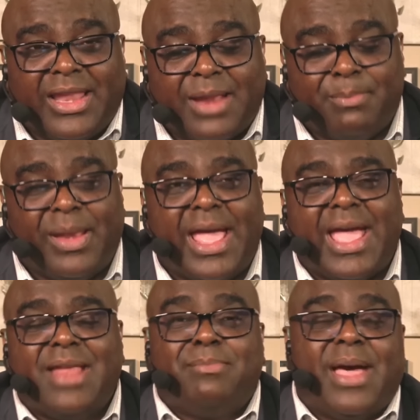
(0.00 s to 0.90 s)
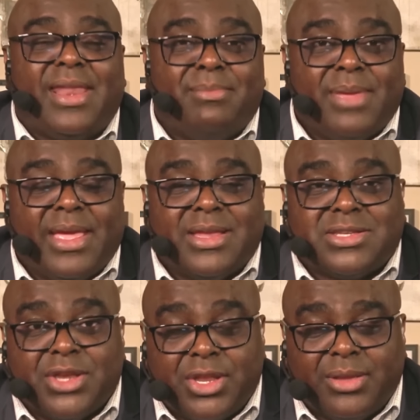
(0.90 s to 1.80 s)
that blind
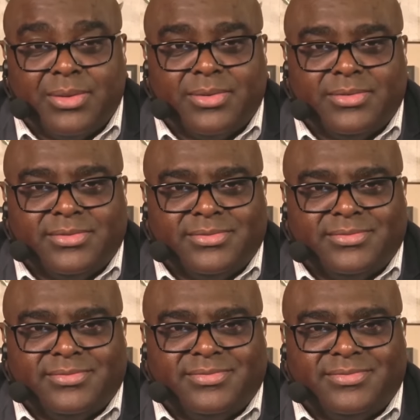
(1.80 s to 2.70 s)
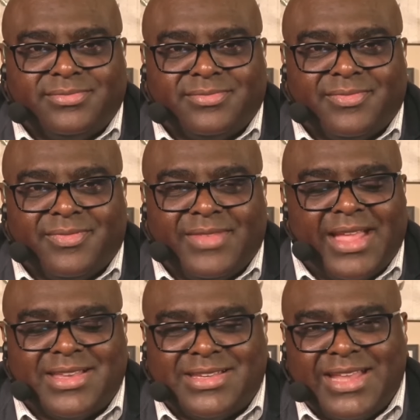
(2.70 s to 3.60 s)
Bartimaeus knew
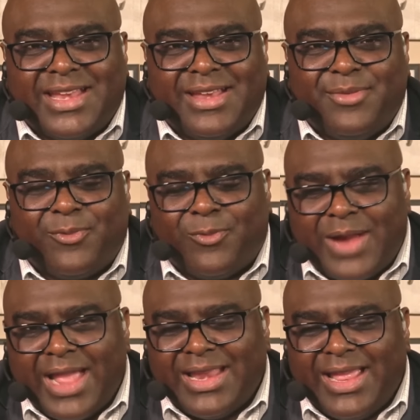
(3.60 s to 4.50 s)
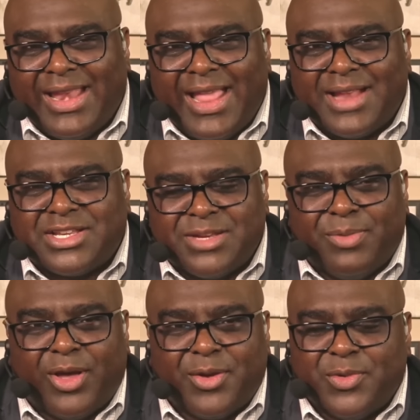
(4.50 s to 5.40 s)
that sitting right in that
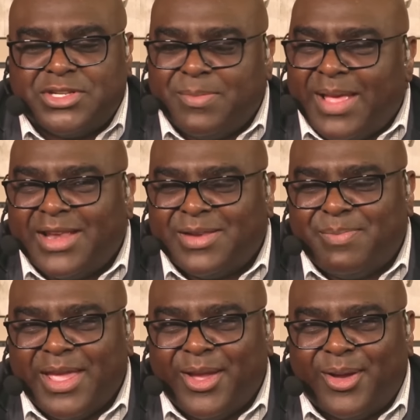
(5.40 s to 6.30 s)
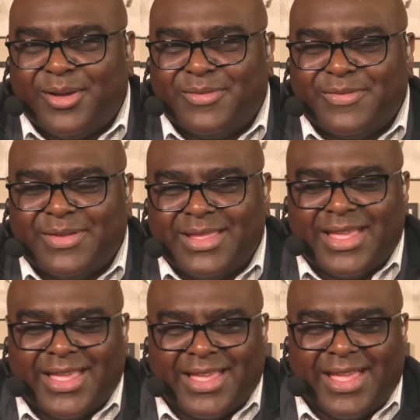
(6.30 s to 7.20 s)
spot was about to pay off.
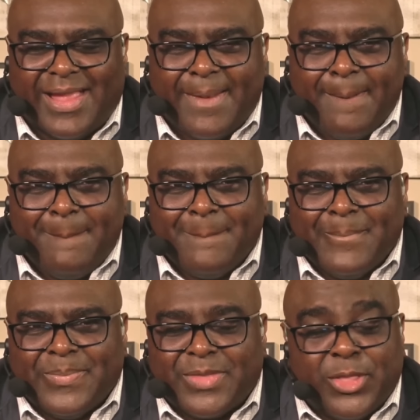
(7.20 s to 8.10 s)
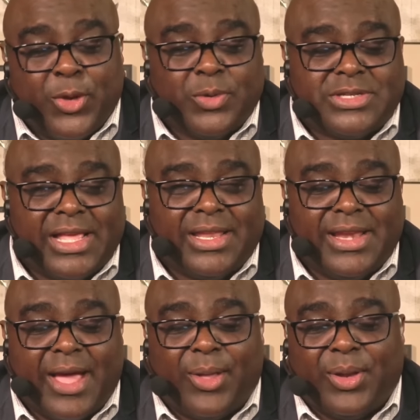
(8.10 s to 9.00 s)
No telling
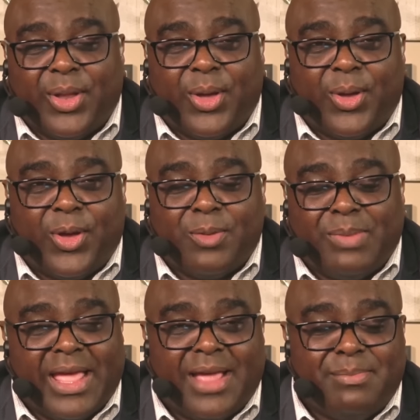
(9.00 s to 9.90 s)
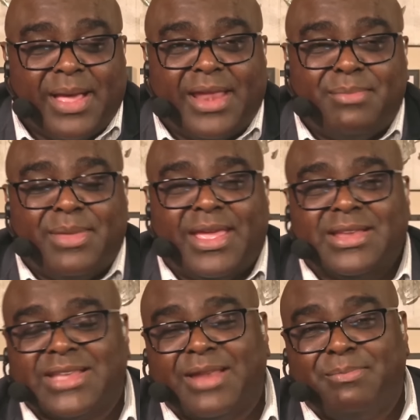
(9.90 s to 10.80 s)
how long blind
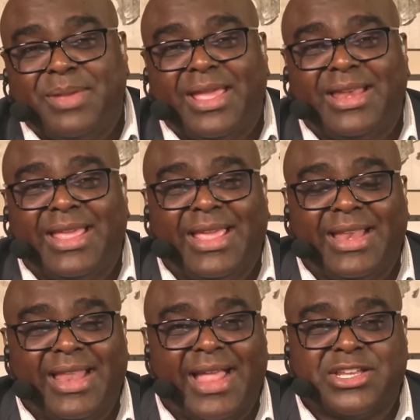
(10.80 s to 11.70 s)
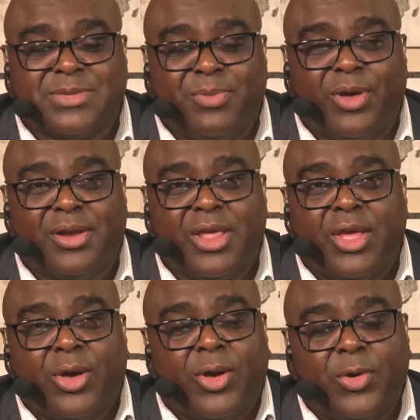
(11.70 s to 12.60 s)
Bartimaeus had been in that spot
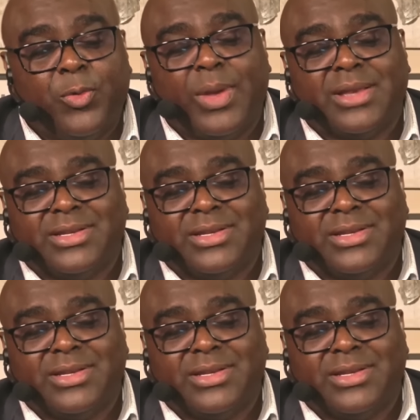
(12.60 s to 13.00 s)
or who had